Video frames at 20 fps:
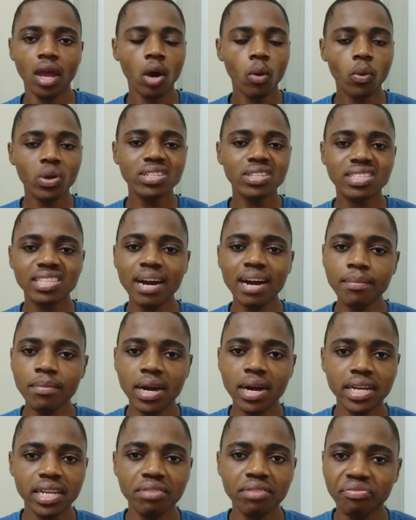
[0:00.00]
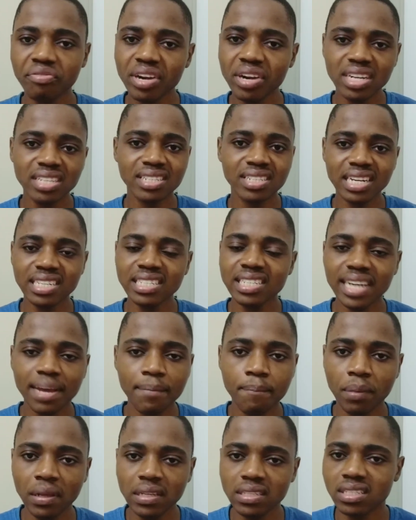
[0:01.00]
When a friend is starting a
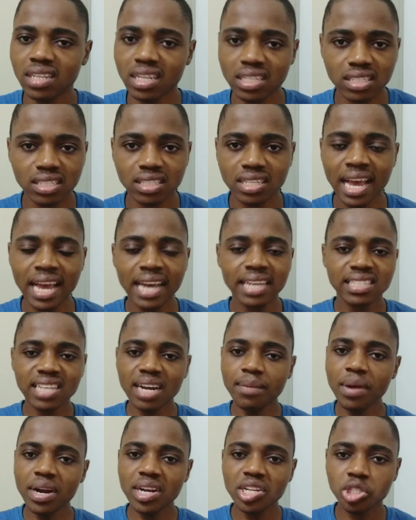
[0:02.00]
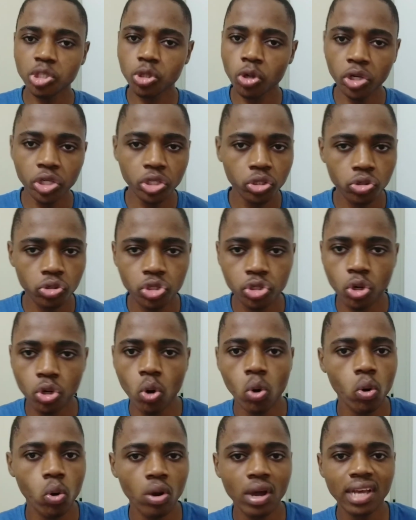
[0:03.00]
business, someone is going to
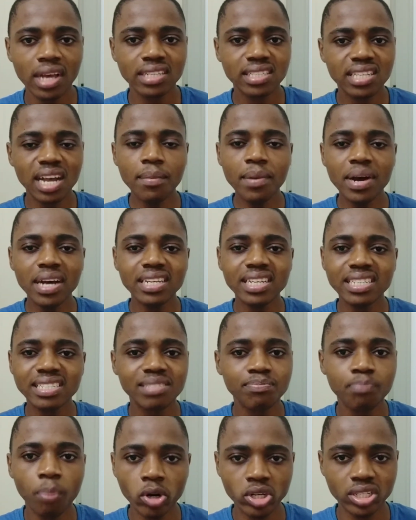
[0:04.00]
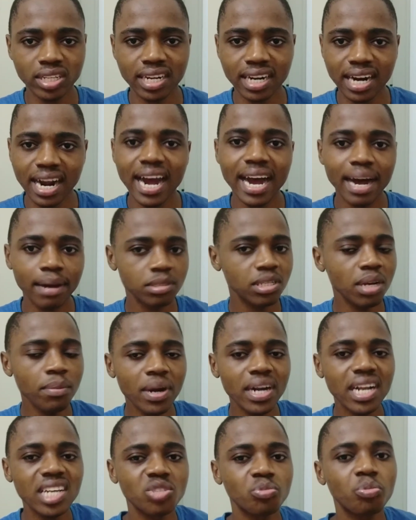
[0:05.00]
school, someone has bought a car,
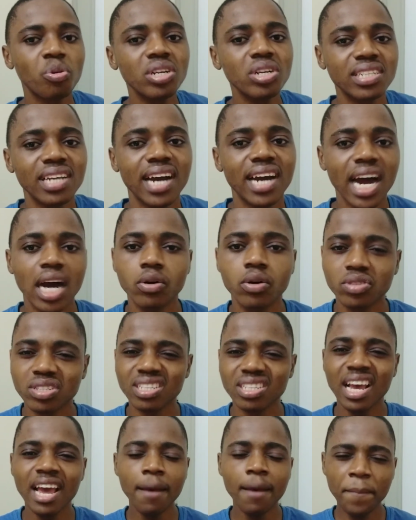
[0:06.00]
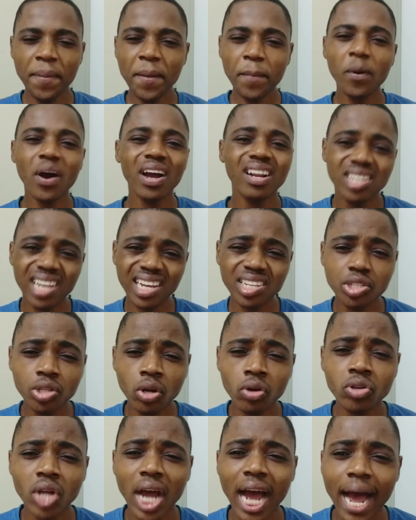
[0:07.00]
someone has bought a house, people are just
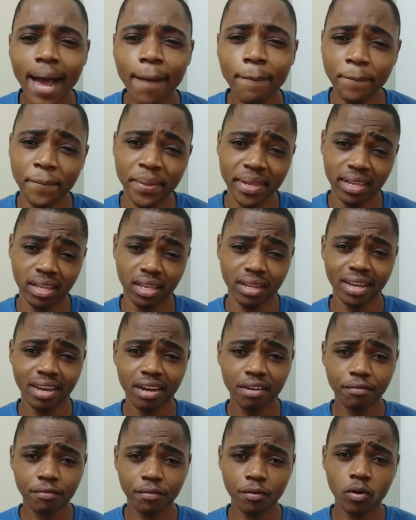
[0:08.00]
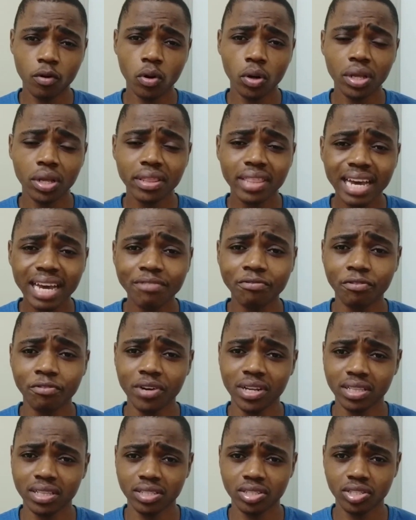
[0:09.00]
not happy for their
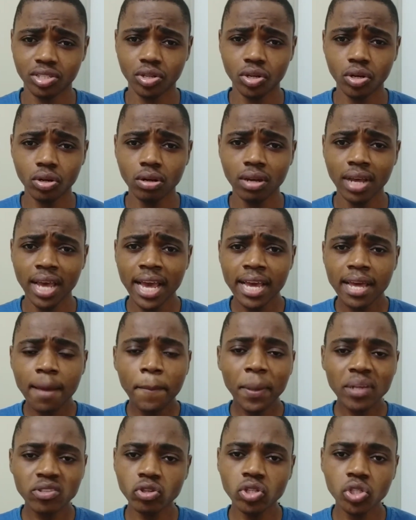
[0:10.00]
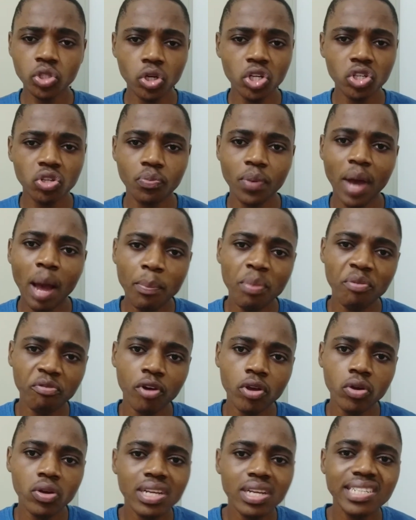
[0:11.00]
friends, The person who's going to be happy for
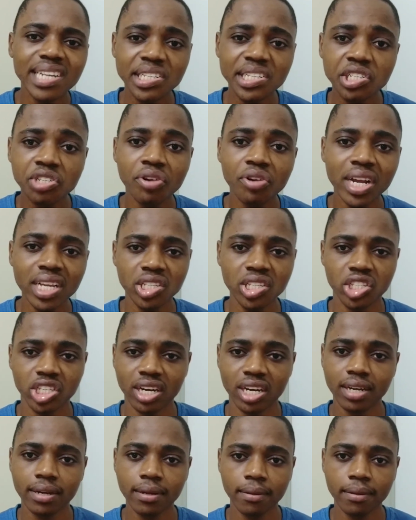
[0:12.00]
you is a stranger,